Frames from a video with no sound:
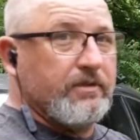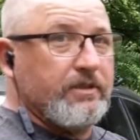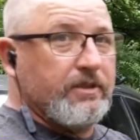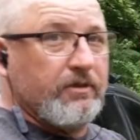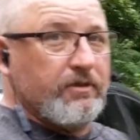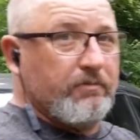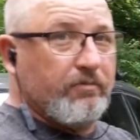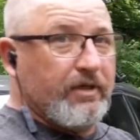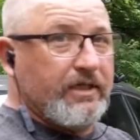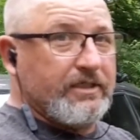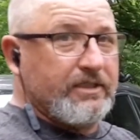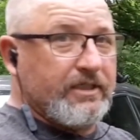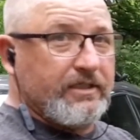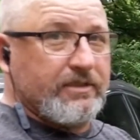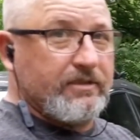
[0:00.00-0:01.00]
during the breeding
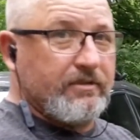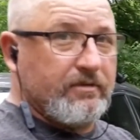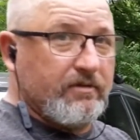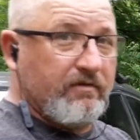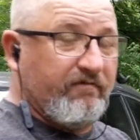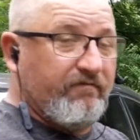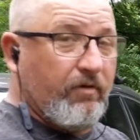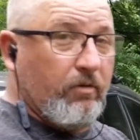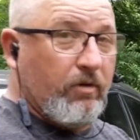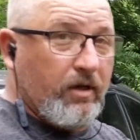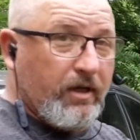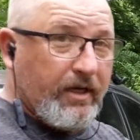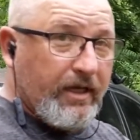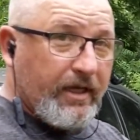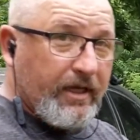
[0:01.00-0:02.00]
season.
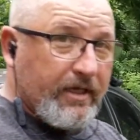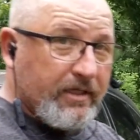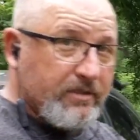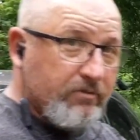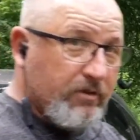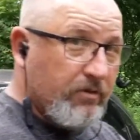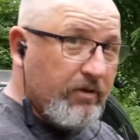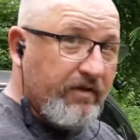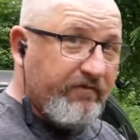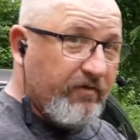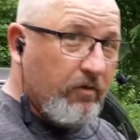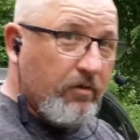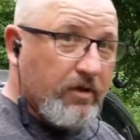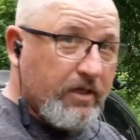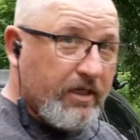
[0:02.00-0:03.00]
400 eggs. We don't need
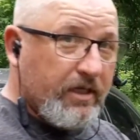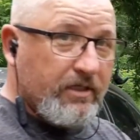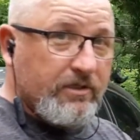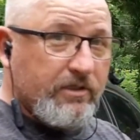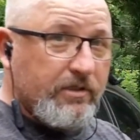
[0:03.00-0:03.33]
400 geese.